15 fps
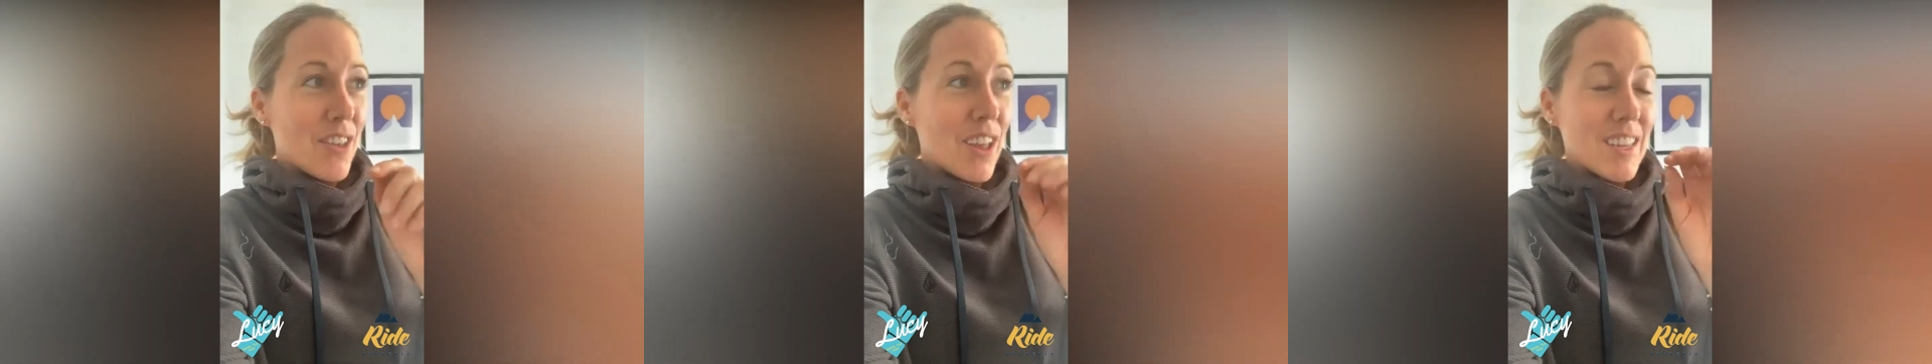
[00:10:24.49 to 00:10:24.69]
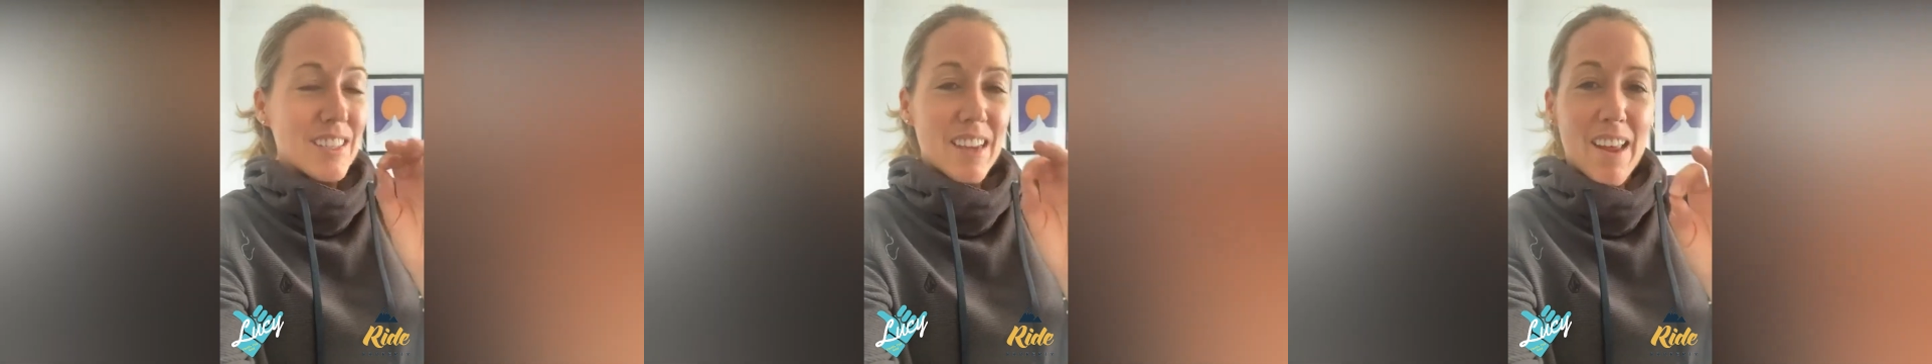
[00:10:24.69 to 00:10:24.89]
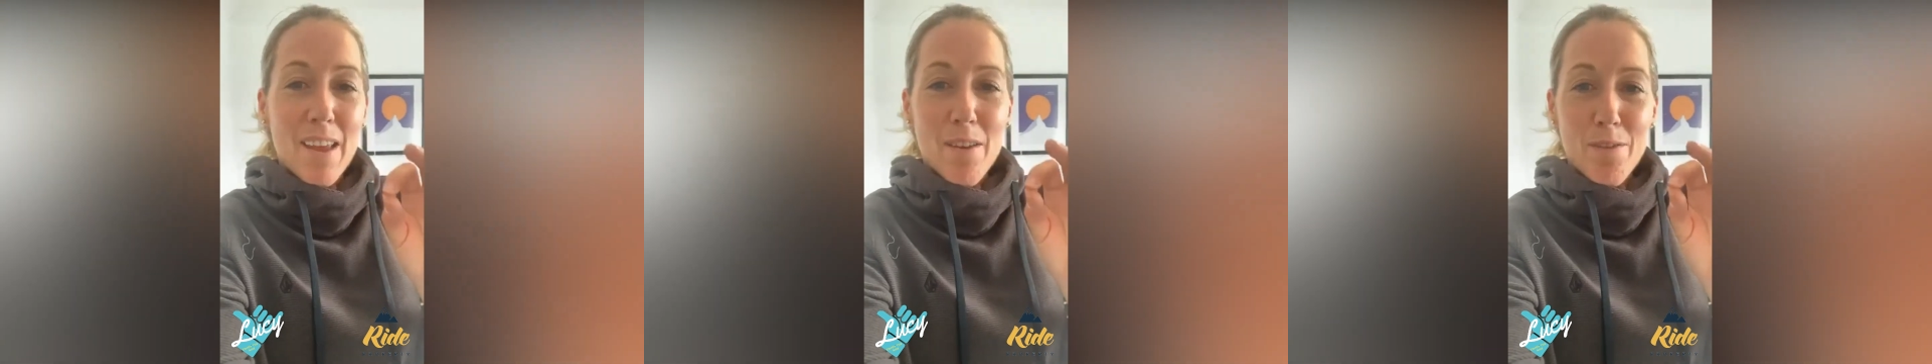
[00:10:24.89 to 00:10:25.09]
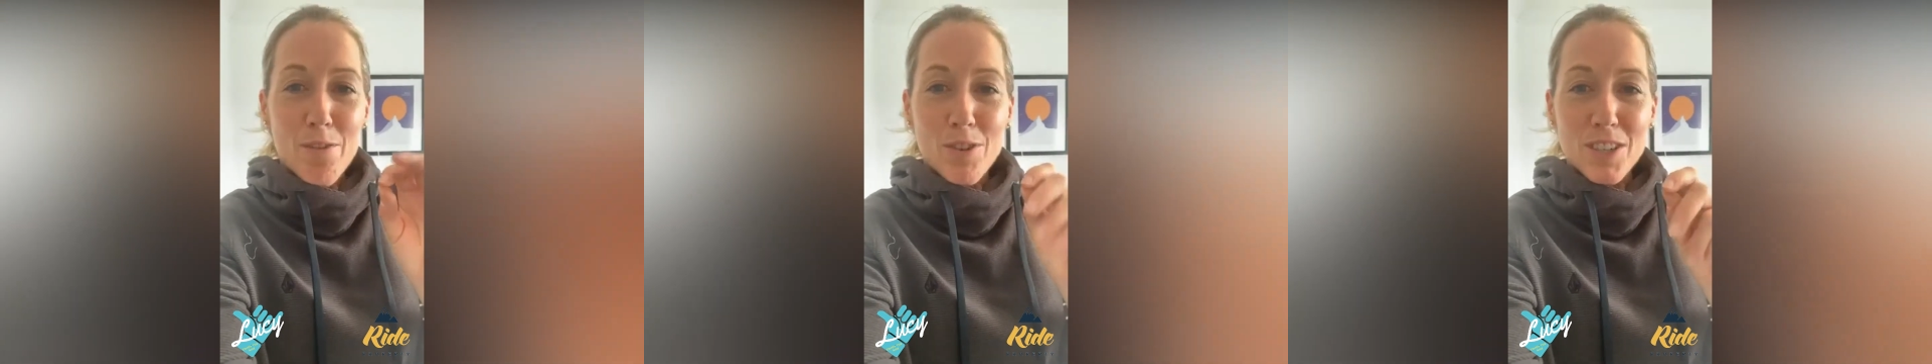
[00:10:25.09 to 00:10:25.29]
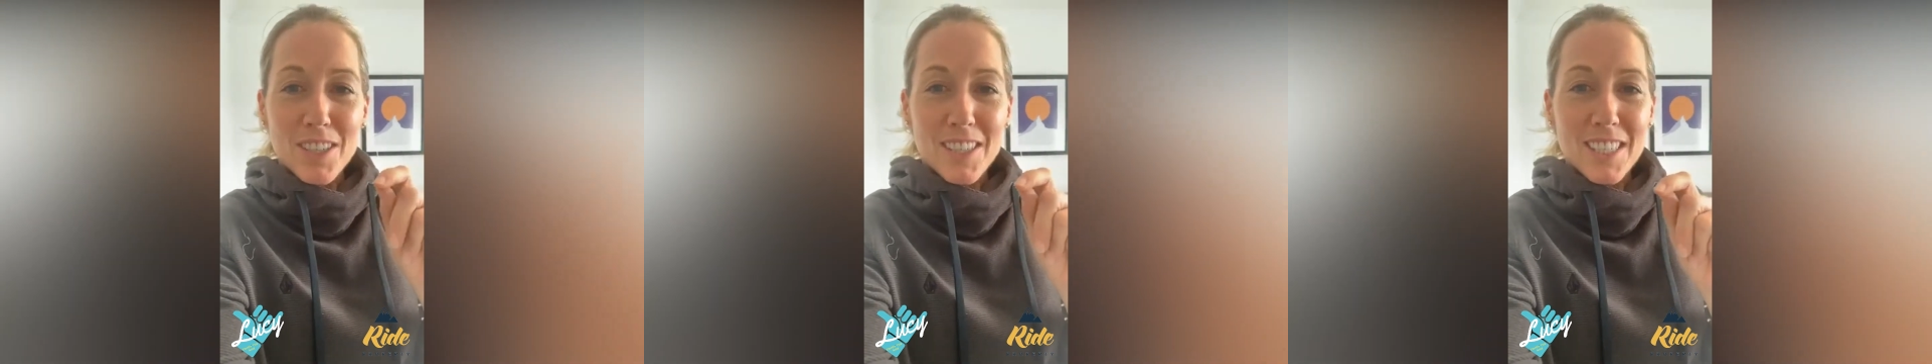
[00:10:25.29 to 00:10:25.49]
That's it
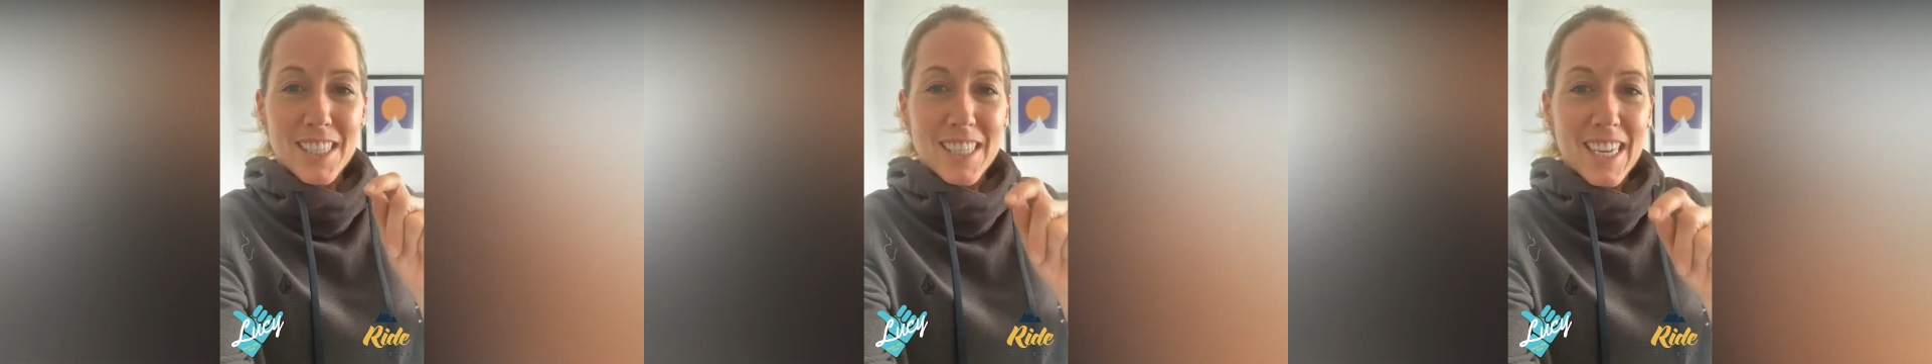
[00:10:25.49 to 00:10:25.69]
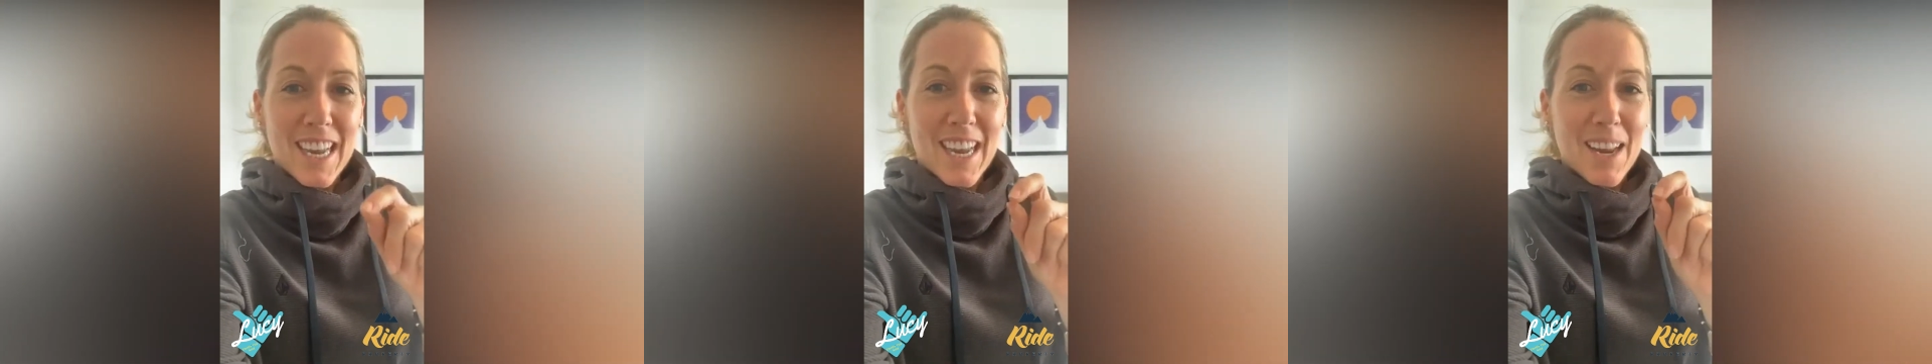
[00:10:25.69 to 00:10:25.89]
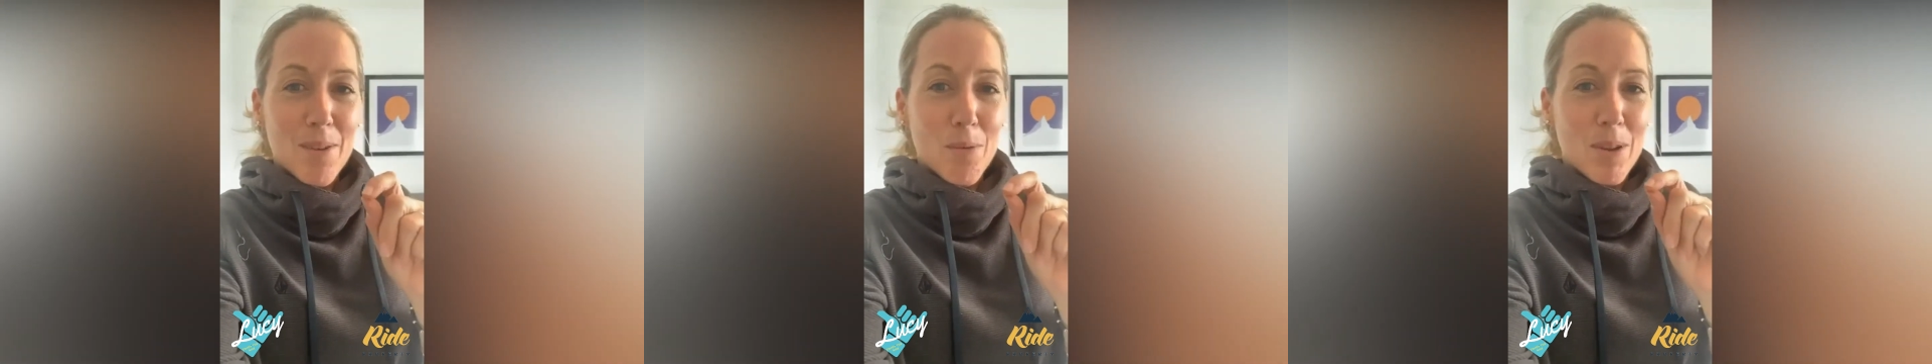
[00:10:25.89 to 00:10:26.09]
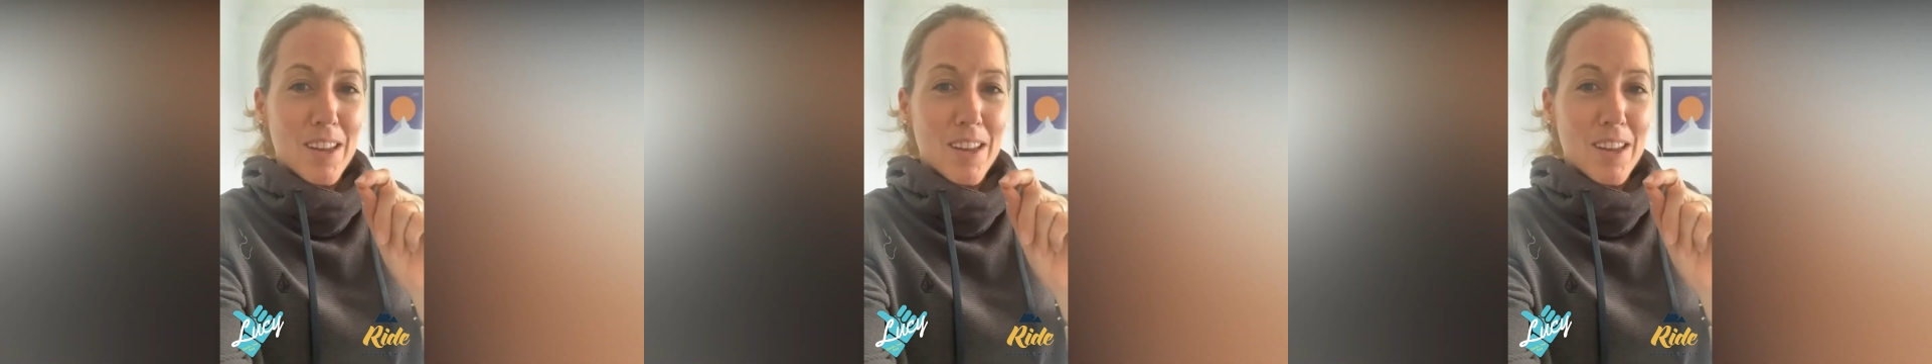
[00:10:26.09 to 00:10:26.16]
for us today.